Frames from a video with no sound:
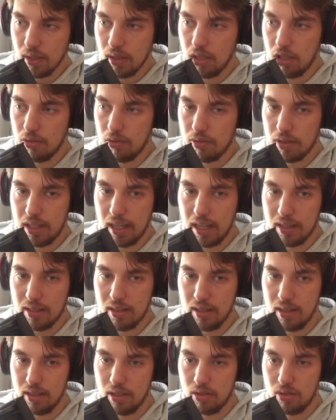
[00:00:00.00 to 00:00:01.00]
if you get
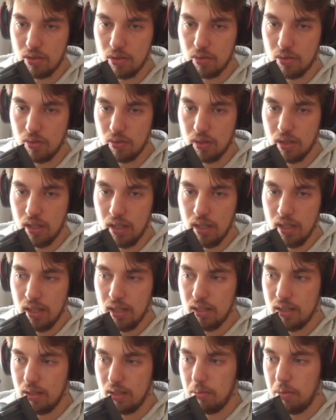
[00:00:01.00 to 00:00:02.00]
into
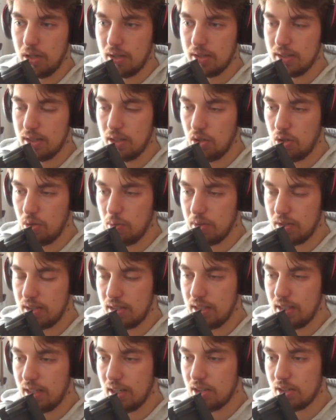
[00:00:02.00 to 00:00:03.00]
the box here, you will
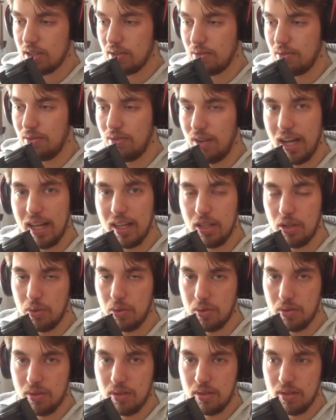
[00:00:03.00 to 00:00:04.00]
see there's a
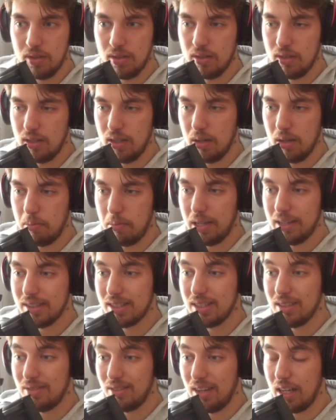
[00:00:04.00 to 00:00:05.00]
value, a
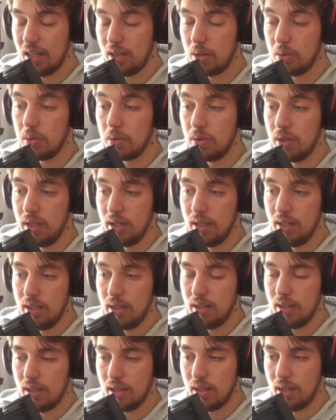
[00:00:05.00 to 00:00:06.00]
pixel value
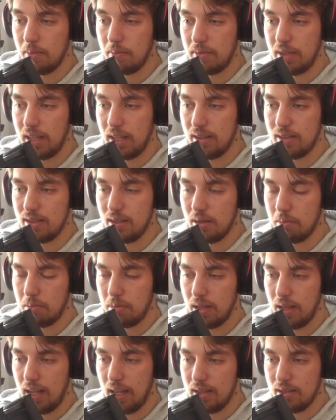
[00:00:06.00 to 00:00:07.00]
that is in
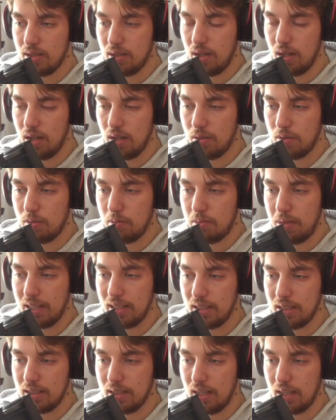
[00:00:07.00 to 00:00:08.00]
place of
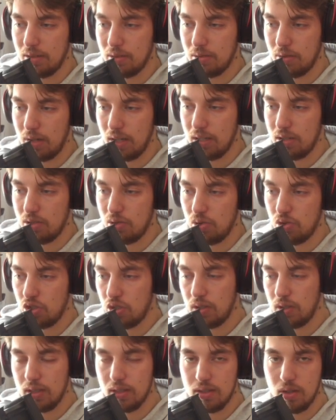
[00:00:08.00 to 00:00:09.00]
padding left, right? So
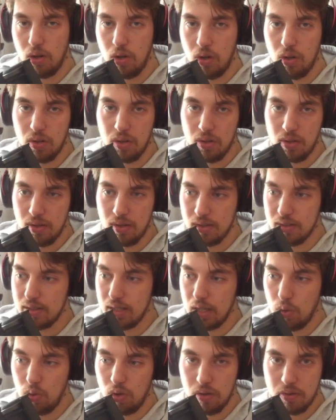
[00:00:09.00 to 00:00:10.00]
usually it's all
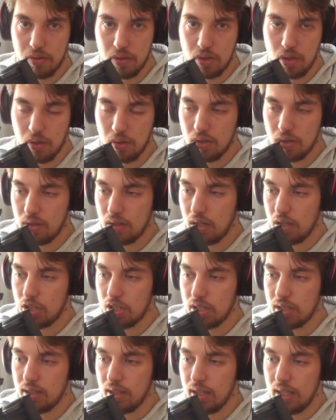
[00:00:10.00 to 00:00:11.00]
0 if you don't touch
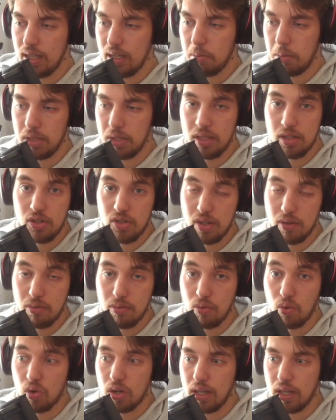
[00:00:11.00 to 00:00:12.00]
it, but here it's now
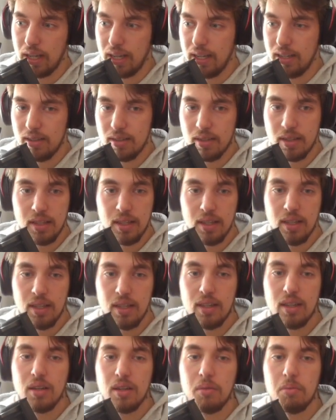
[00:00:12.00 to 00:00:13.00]
48.
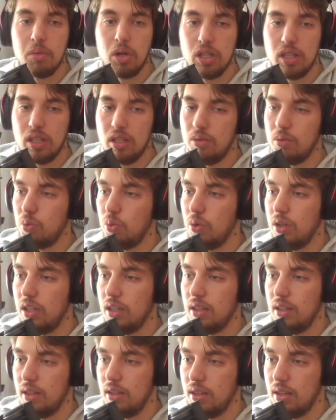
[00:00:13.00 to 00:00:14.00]
But if
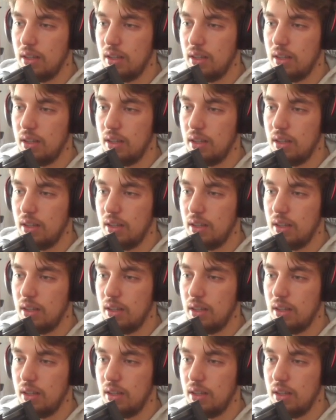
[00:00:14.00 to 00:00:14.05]
we